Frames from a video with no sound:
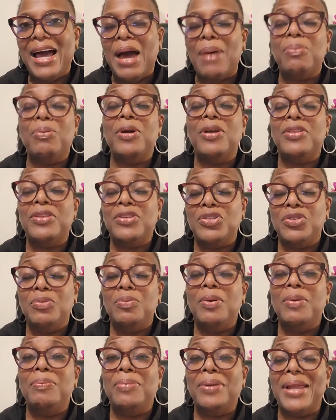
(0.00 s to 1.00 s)
I pray that
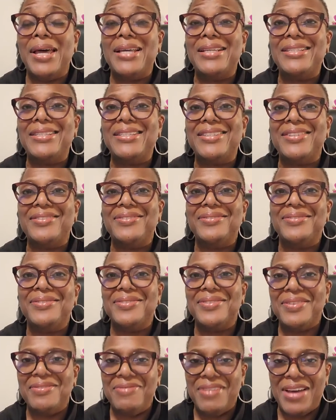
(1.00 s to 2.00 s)
you've been
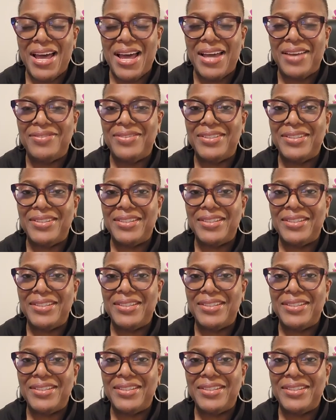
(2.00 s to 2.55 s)
blessed, revived,